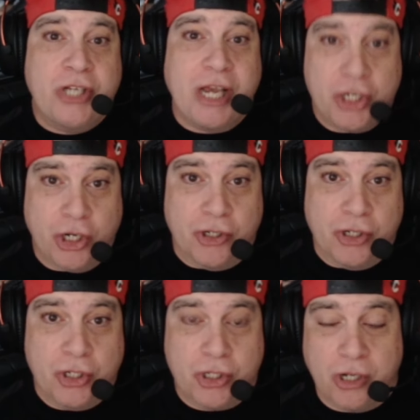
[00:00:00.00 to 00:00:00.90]

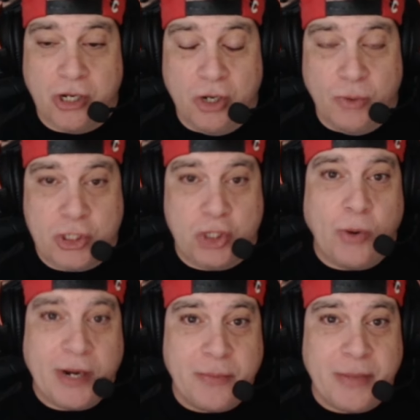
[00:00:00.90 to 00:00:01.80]
Sessions were
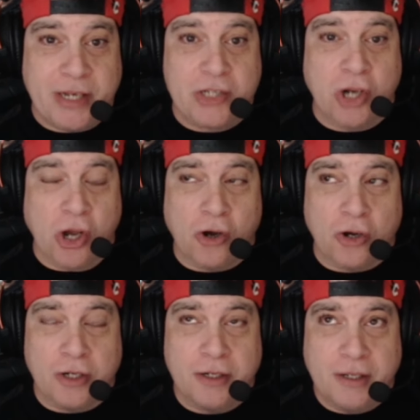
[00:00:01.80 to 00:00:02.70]
20 minutes long.